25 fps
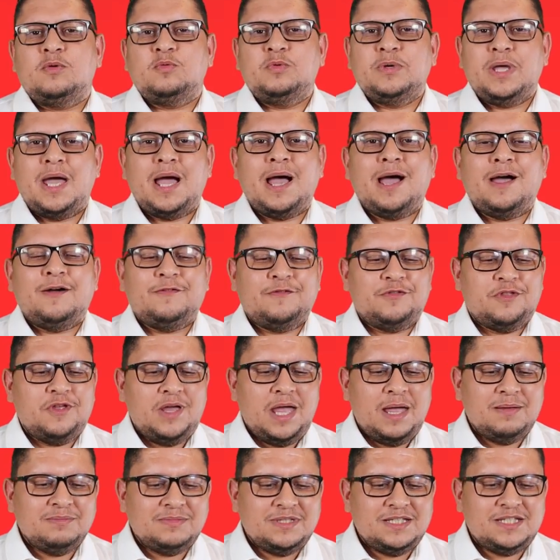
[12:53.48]
we have
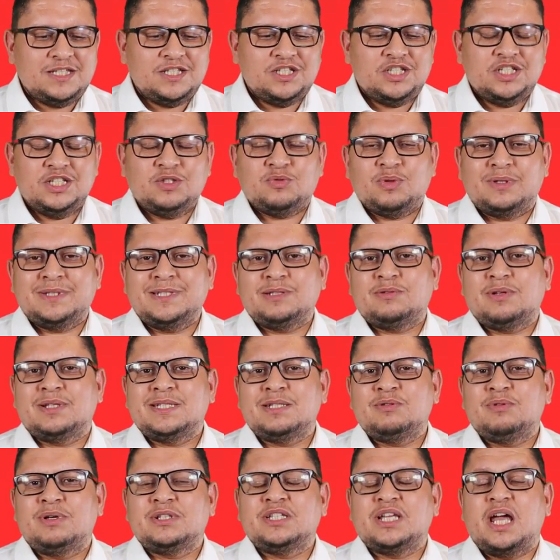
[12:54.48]
the MDCG
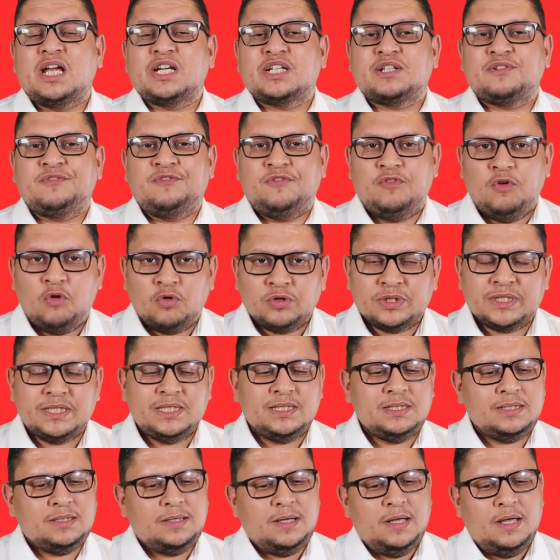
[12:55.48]

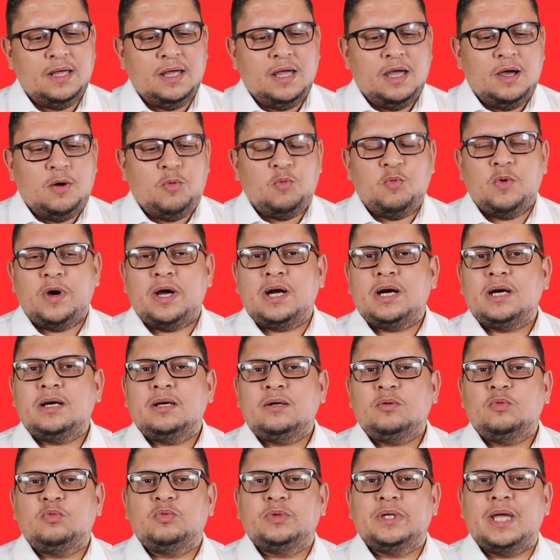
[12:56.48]
2021-14
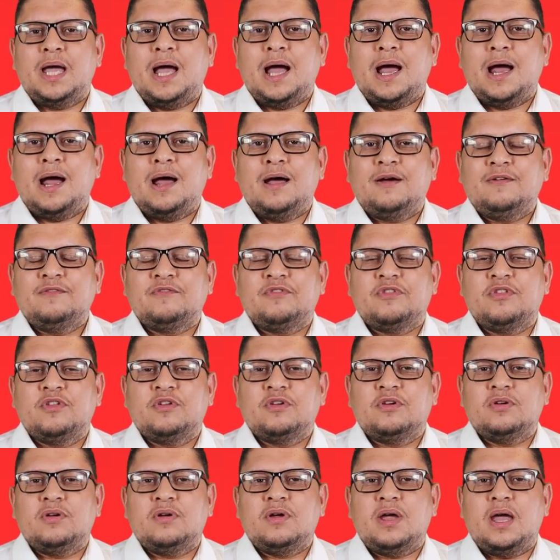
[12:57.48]
where we have
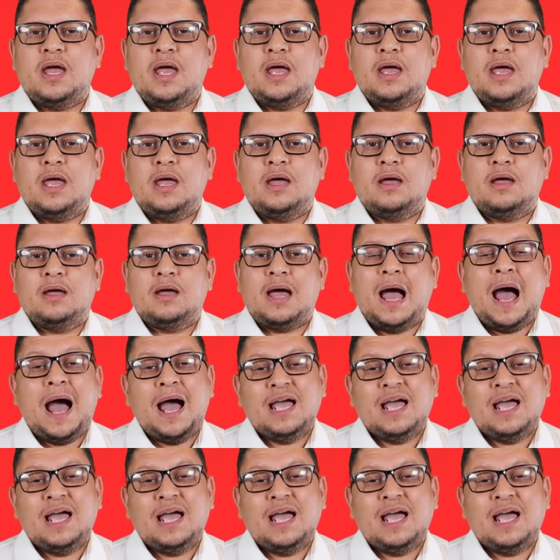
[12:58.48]
the uh,